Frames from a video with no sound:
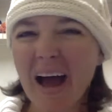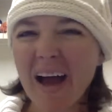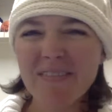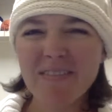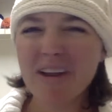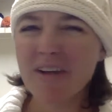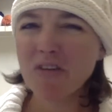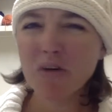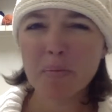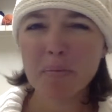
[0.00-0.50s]
I've
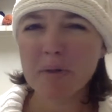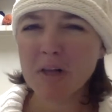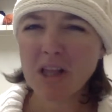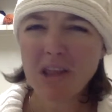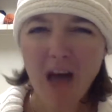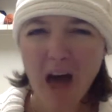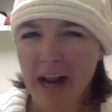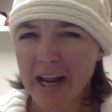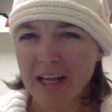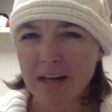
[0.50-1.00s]
never
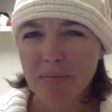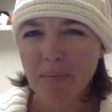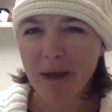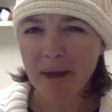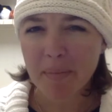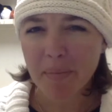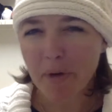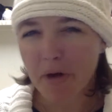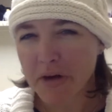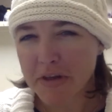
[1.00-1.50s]
plotted
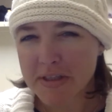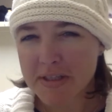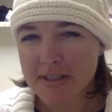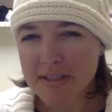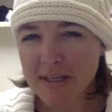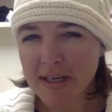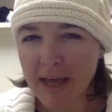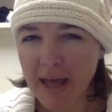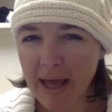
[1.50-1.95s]
my books,